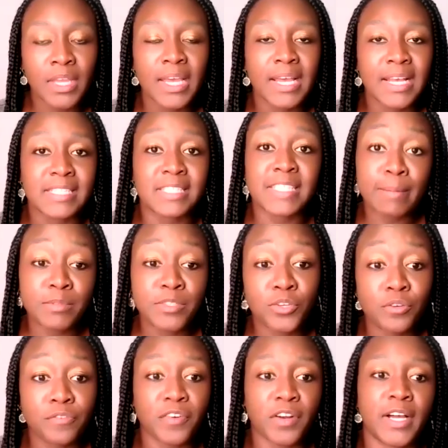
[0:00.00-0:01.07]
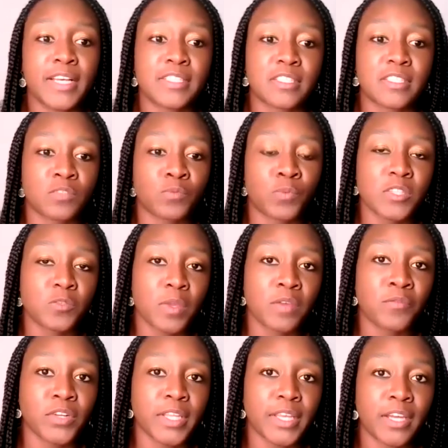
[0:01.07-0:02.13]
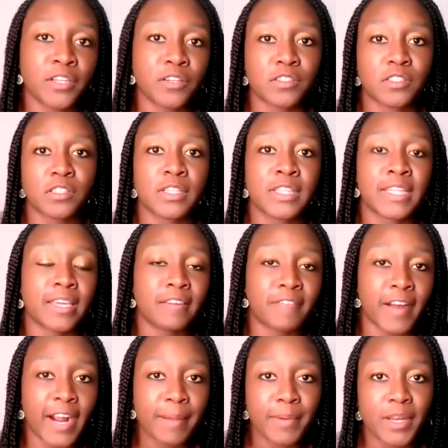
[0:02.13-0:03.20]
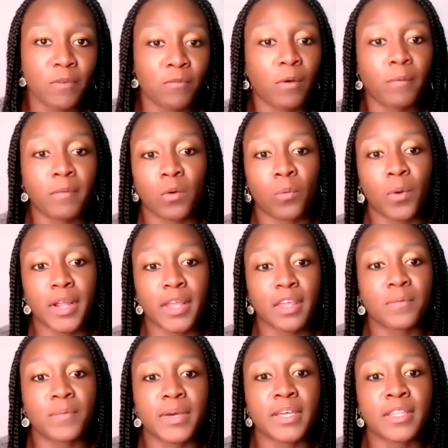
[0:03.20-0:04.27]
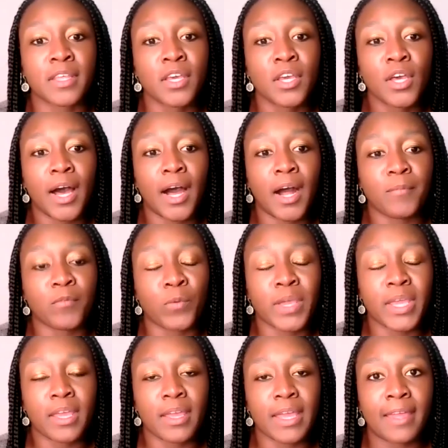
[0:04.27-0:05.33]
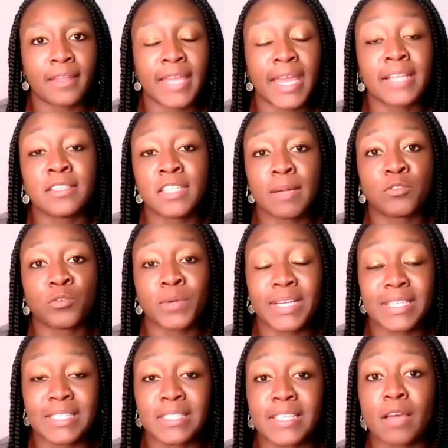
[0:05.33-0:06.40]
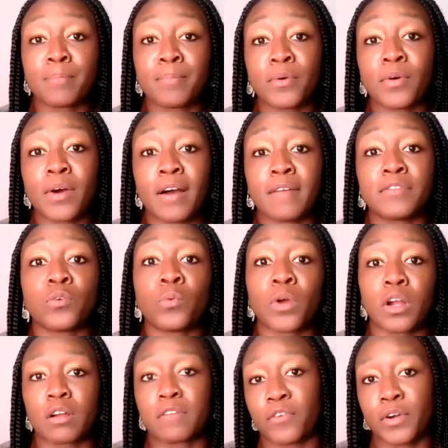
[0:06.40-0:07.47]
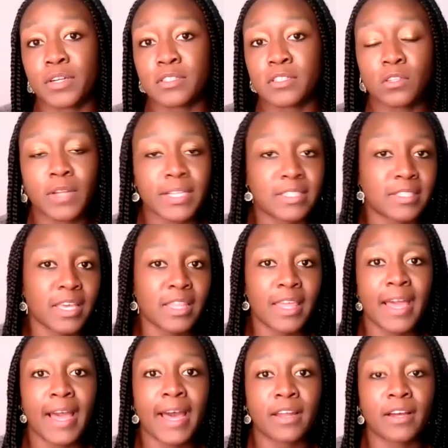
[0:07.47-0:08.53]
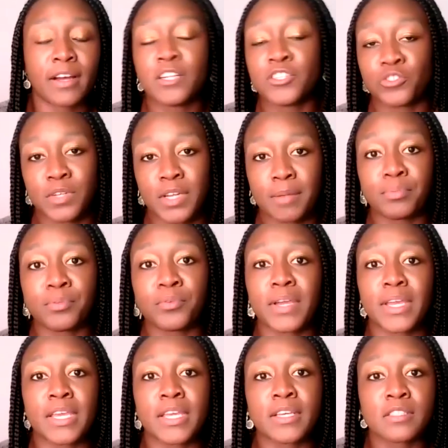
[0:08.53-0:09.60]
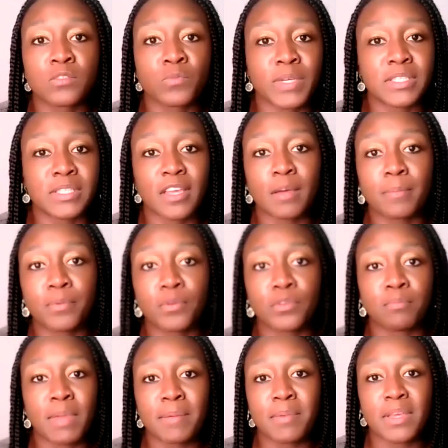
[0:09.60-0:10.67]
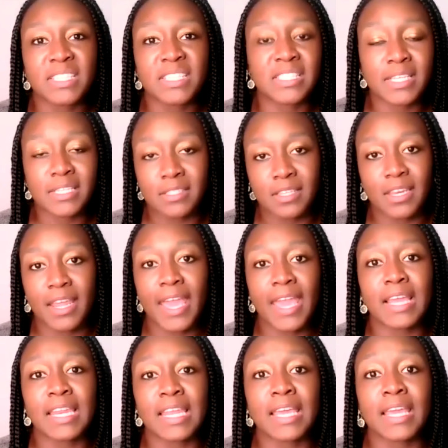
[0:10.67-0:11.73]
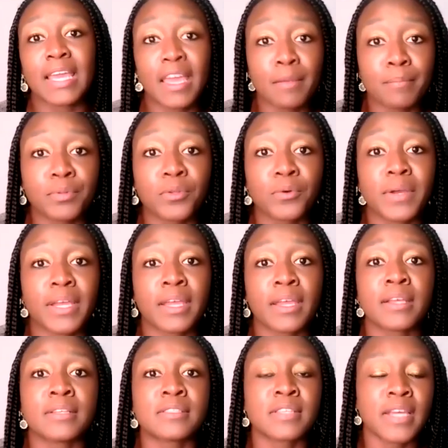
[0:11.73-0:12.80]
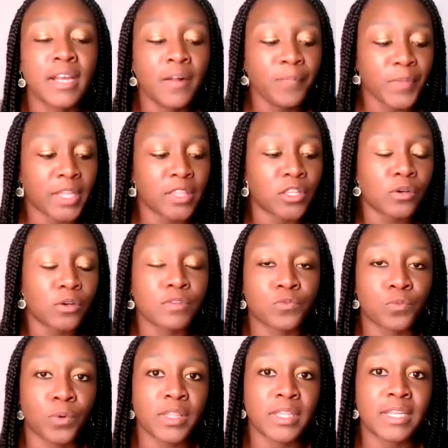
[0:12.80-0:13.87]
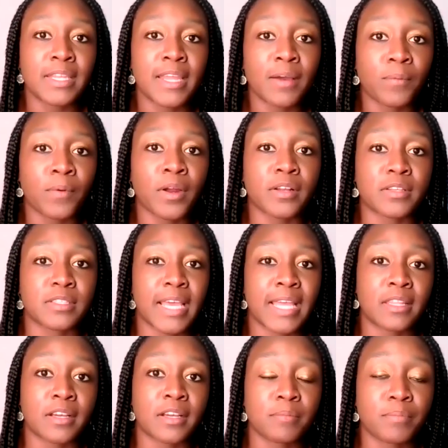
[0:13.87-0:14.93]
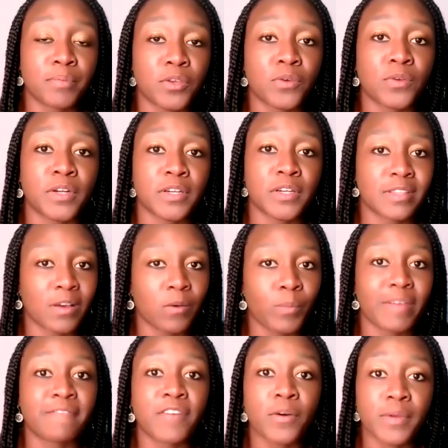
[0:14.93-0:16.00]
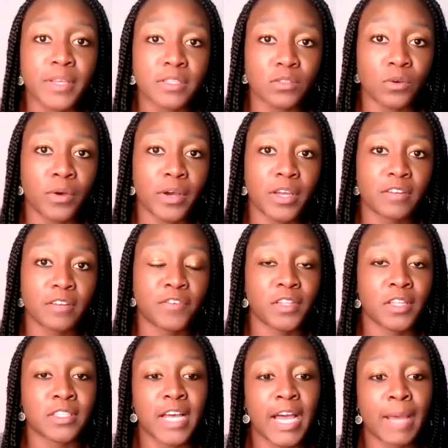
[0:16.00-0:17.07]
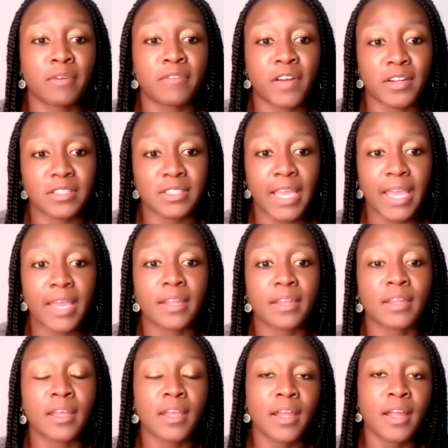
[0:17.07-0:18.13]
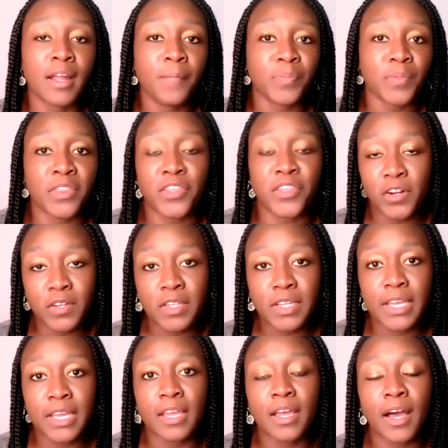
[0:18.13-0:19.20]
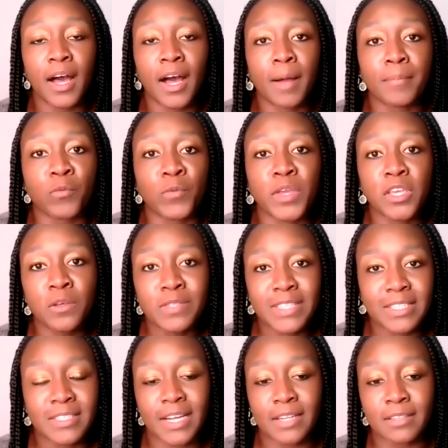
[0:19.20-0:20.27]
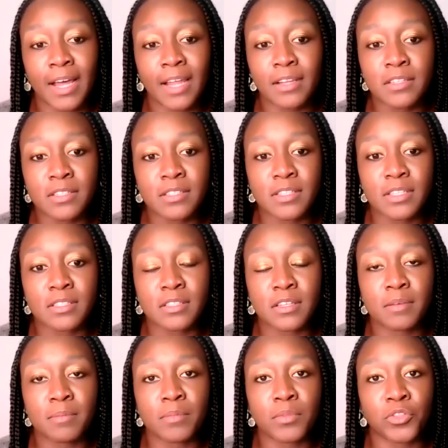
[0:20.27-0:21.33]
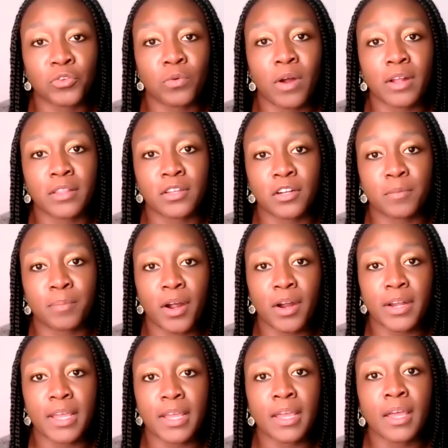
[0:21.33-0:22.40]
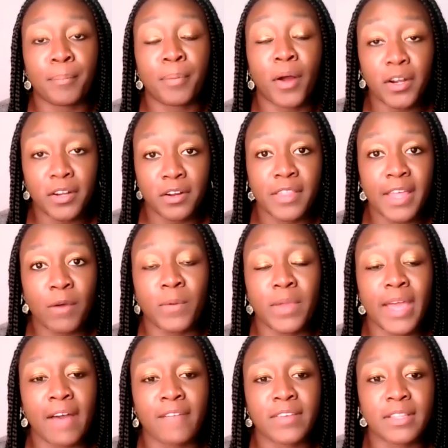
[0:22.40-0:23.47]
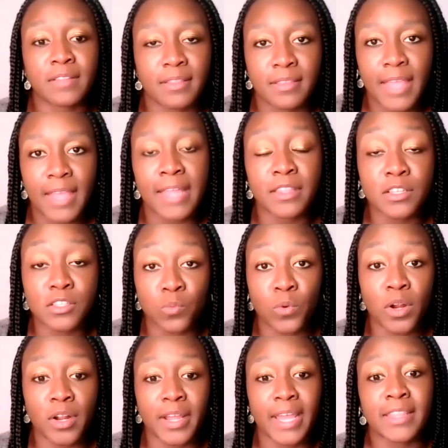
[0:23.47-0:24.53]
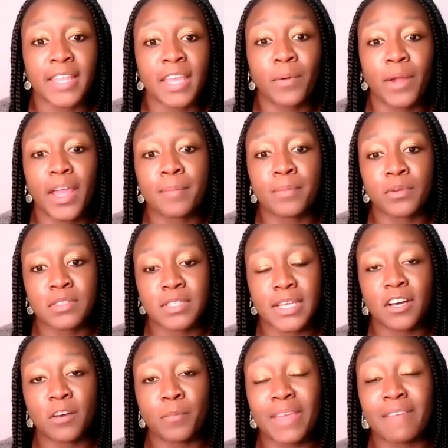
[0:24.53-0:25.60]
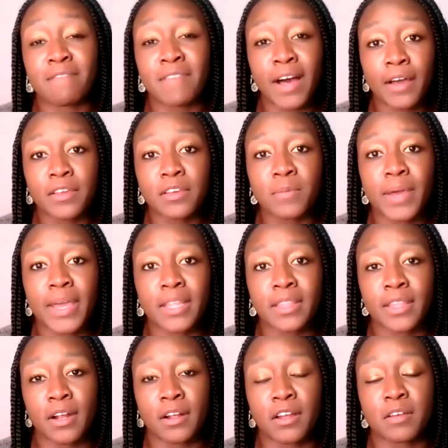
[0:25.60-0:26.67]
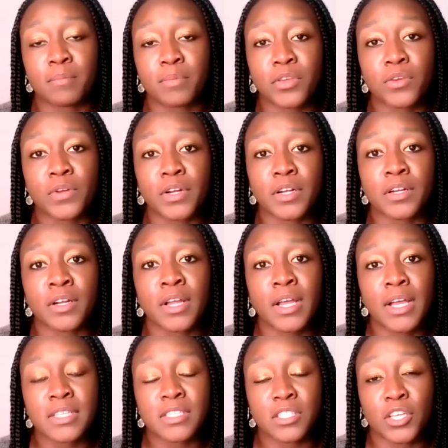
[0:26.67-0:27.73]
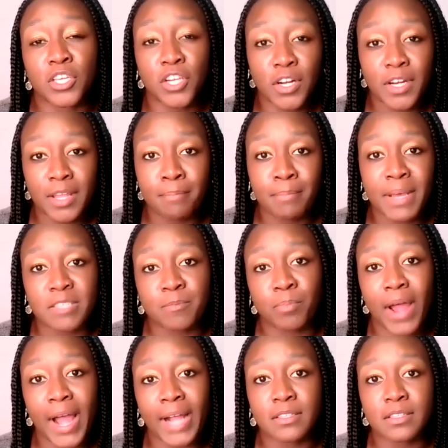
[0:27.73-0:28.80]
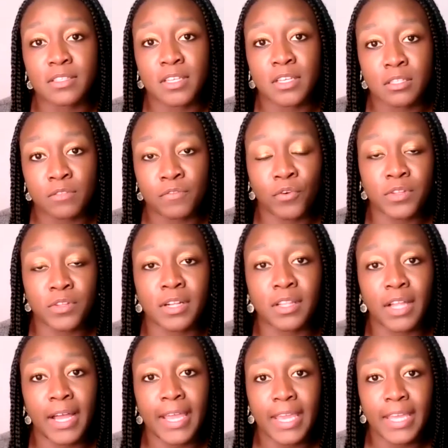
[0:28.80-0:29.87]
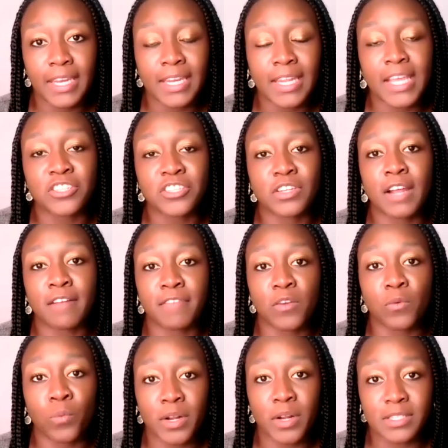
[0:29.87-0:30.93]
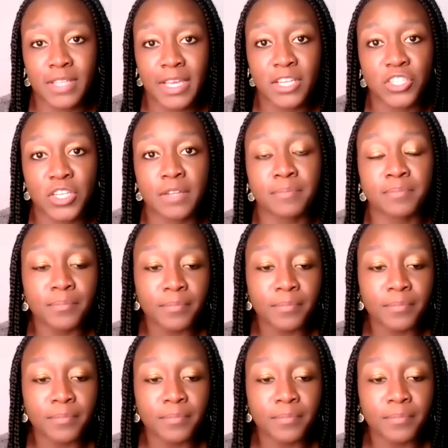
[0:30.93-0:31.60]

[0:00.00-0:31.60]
Step two for us is once we really understood the environment and what we were working with, we ended up doing a sample of the workforce. So let's say they had 100 employees. We sampled maybe 60 to 80 employees, and those were the networks and the computers that we focus on for the time of our scan. Thirdly, we use the technology system through our third-party partner that we have in this work, and they were able to help evaluate their computer security best practices for the client in each and every workstation.